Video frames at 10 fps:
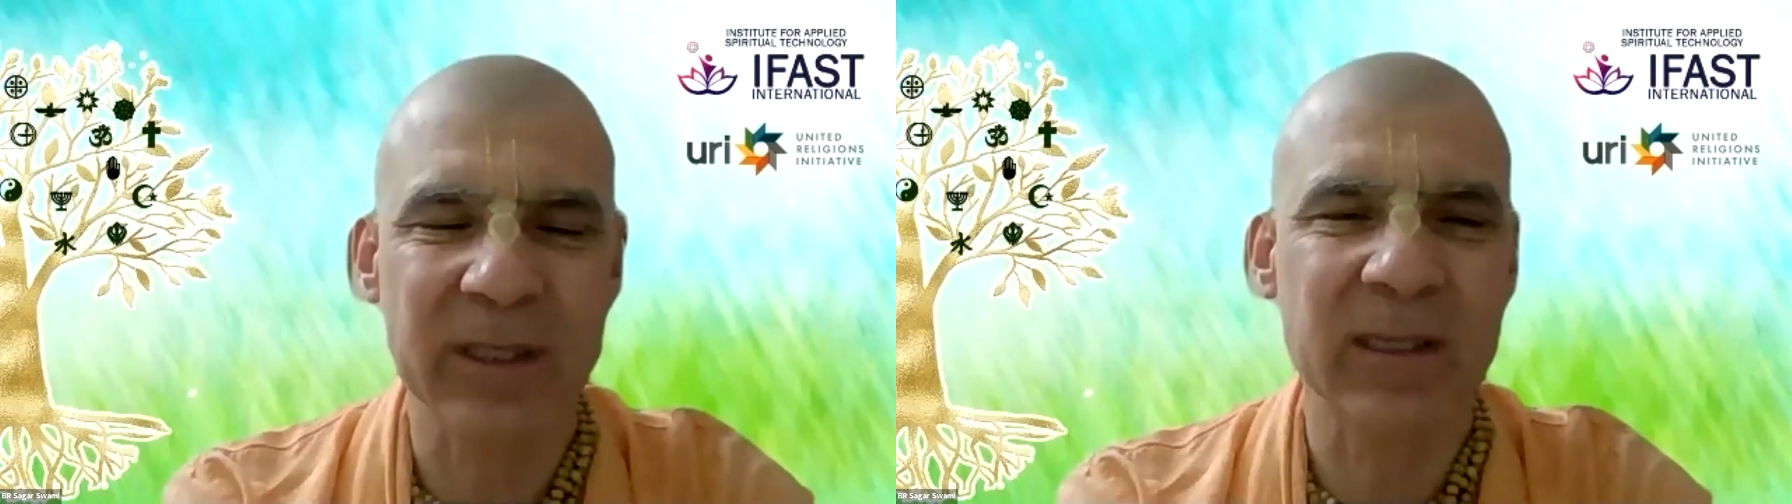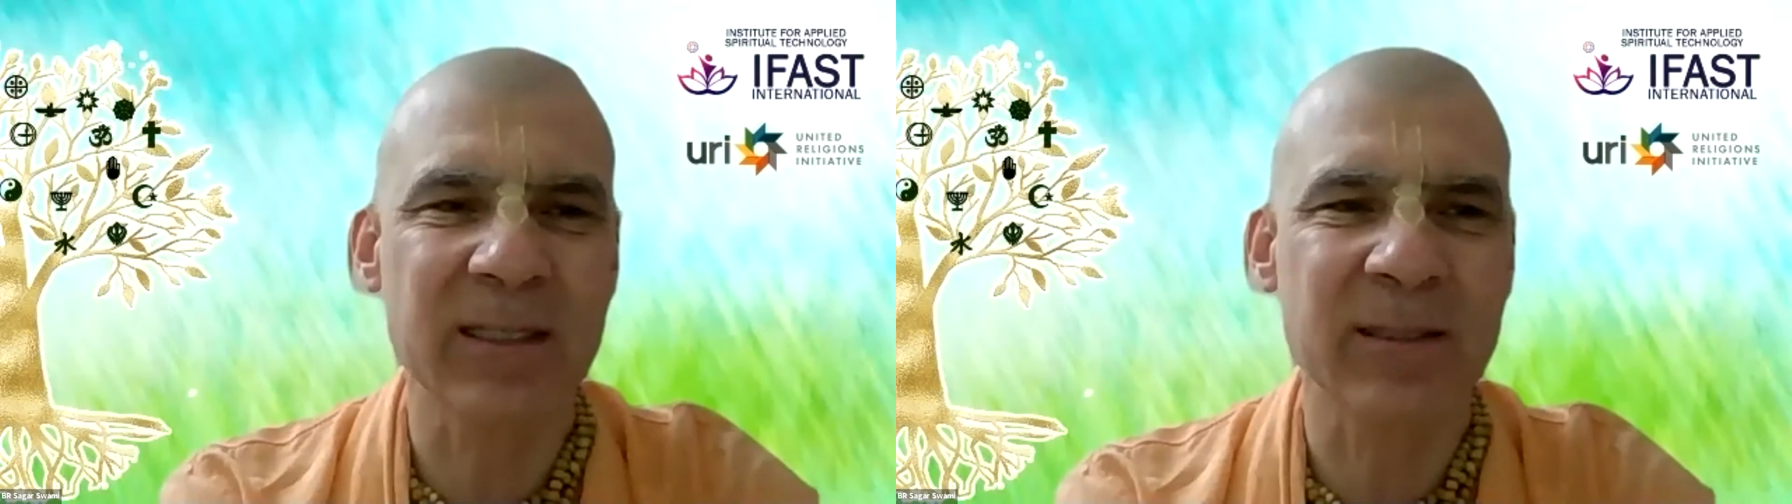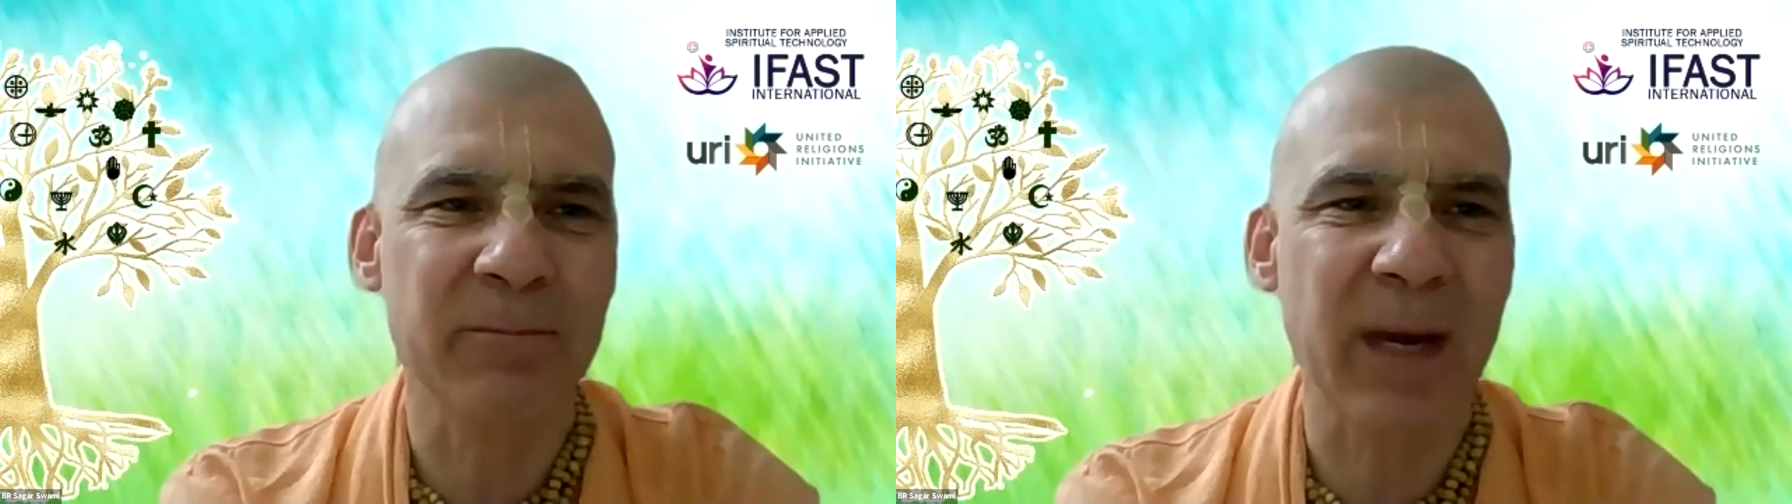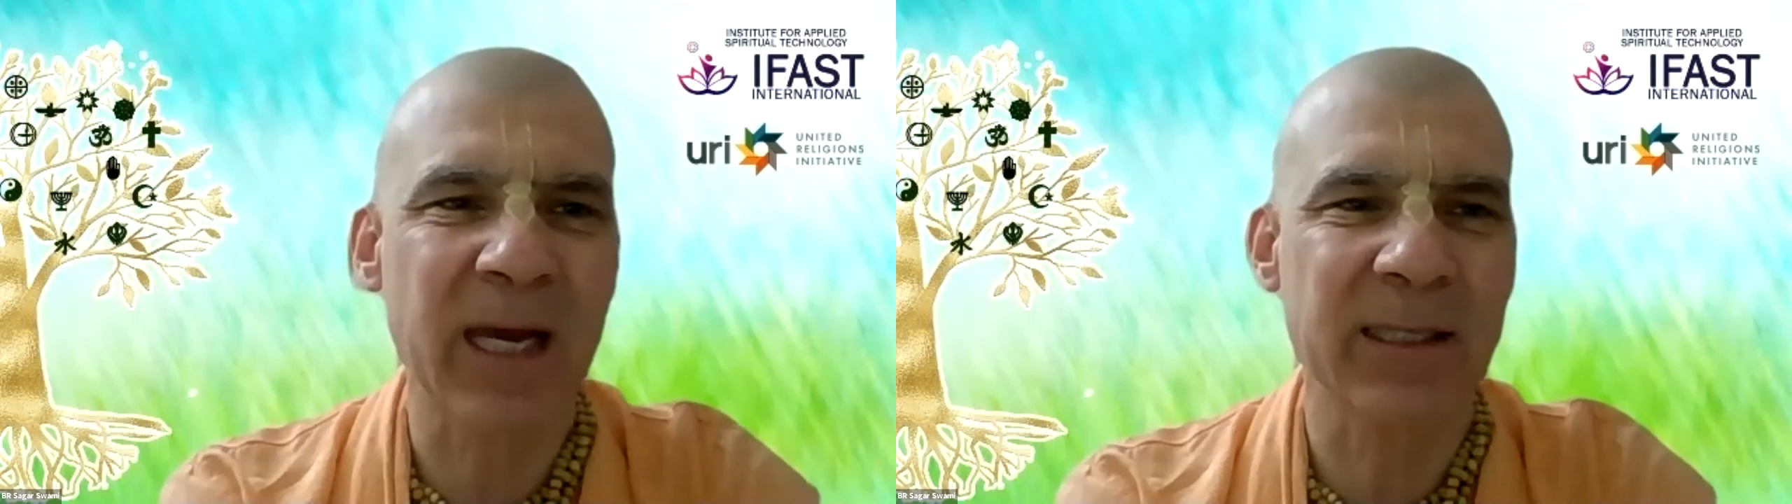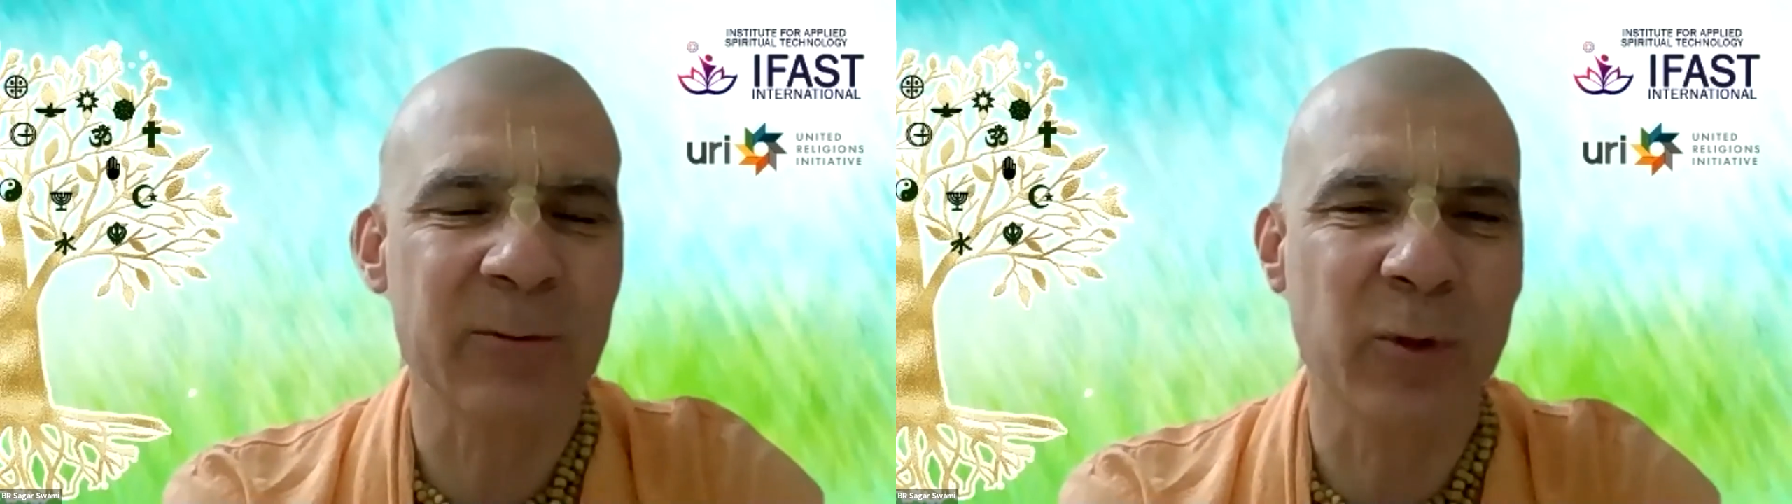it doesn't
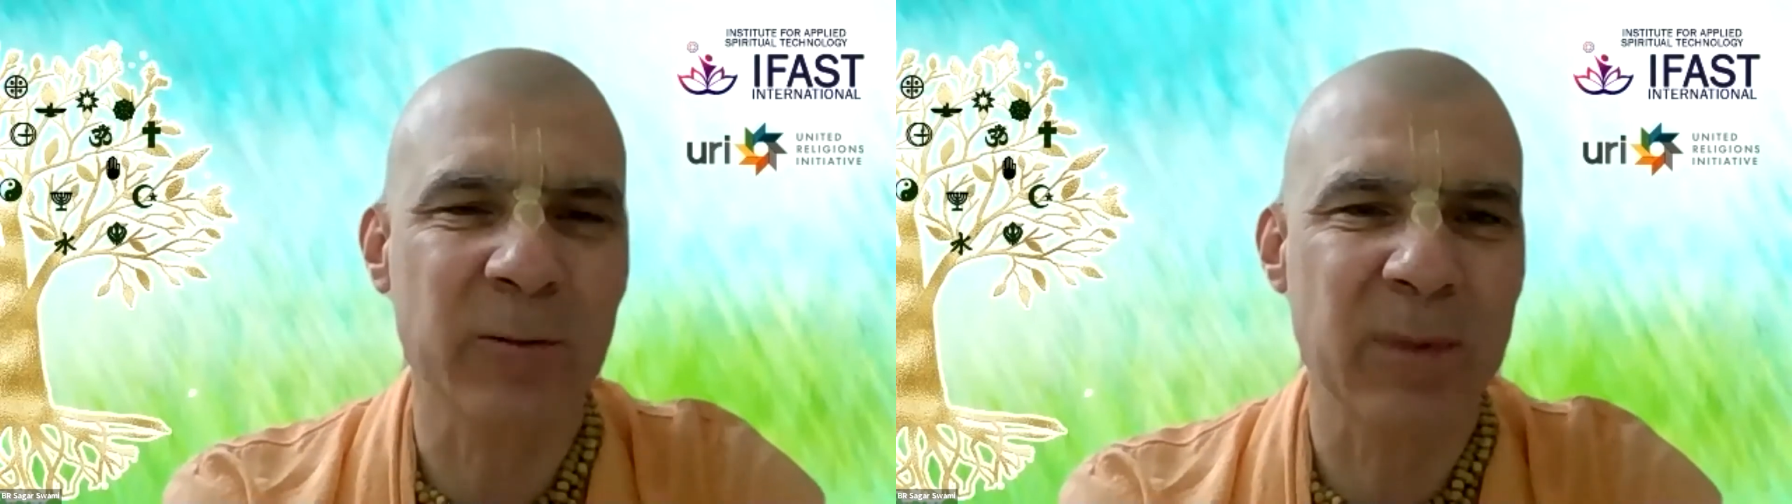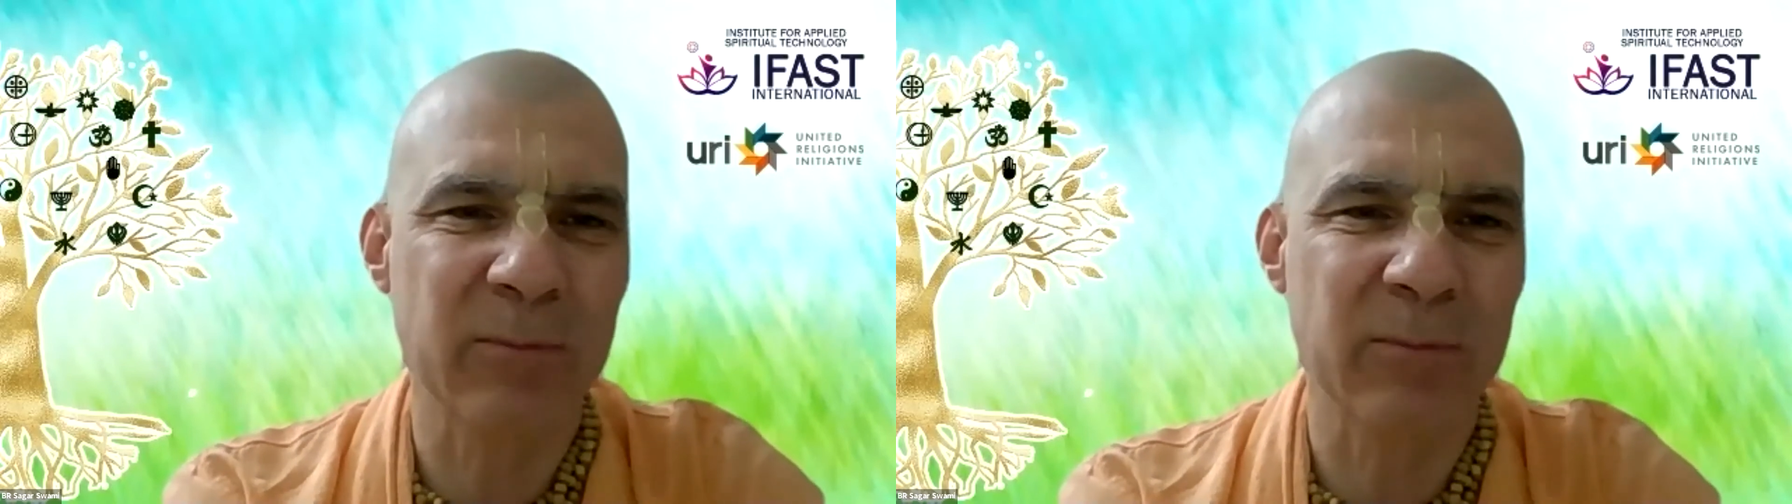matter what